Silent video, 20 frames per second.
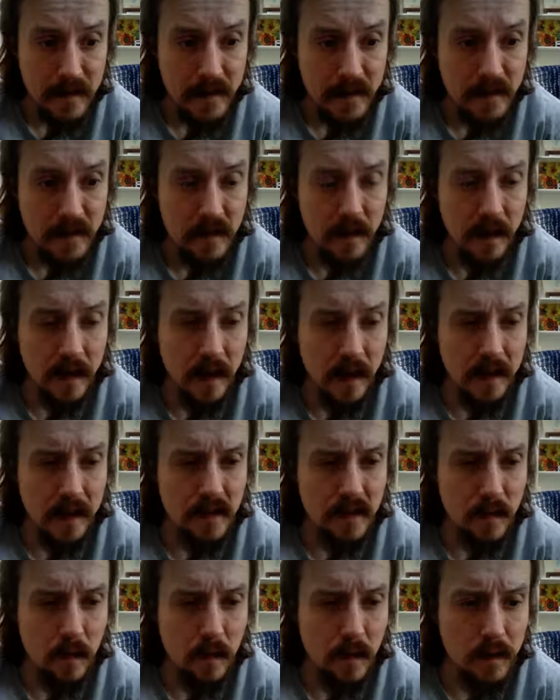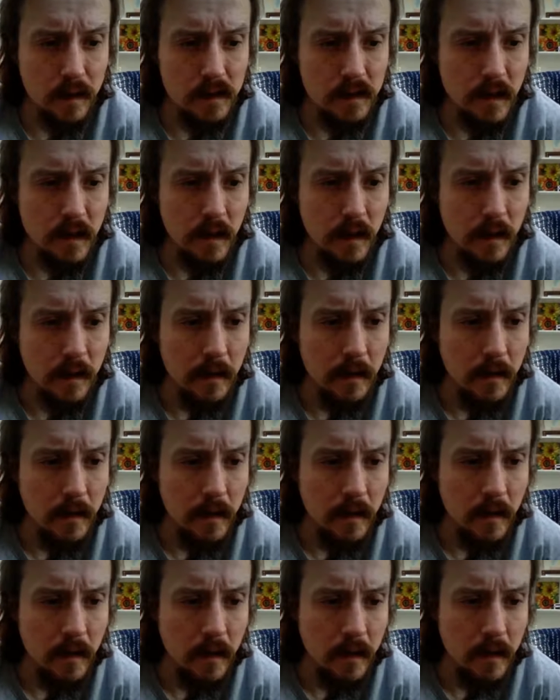She's a gangster witch.
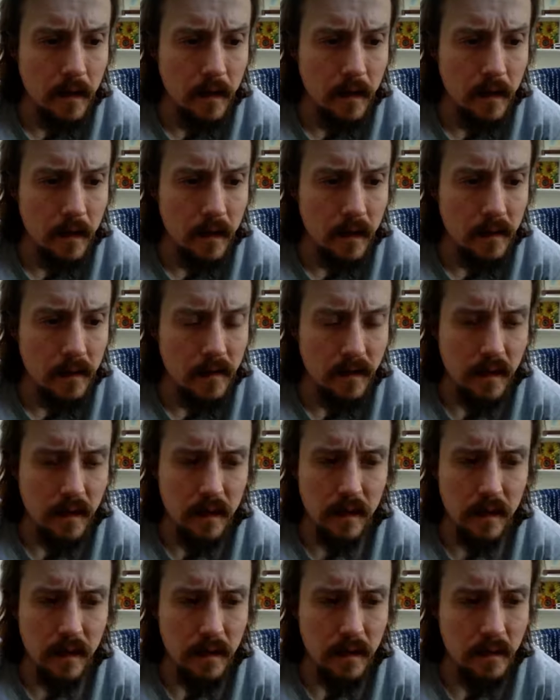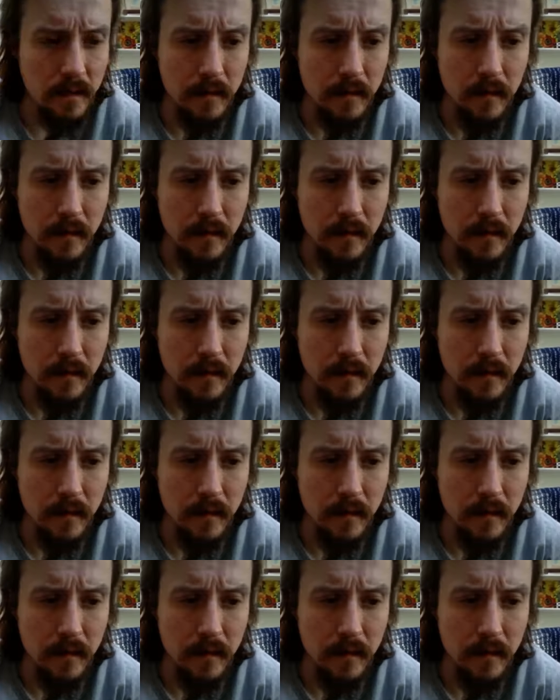Fucking.